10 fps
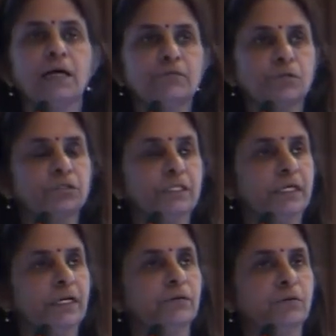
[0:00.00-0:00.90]

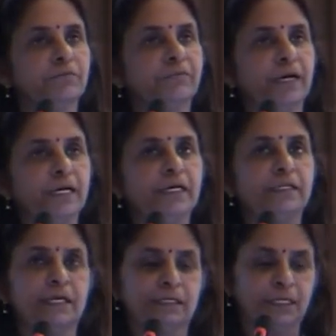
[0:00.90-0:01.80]
Unfortunately, you will find
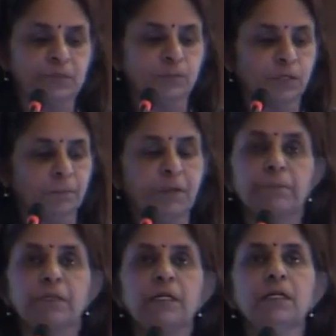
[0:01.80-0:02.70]
that these poor
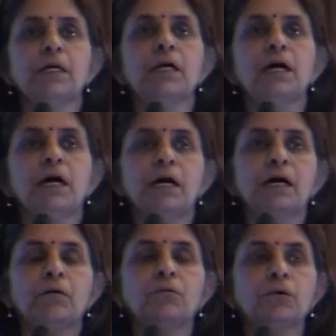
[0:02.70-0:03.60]
people
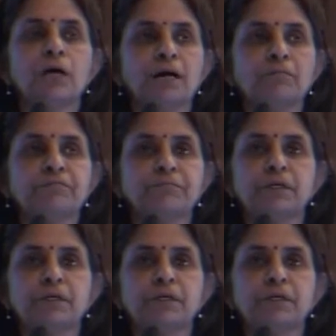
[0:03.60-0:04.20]
who have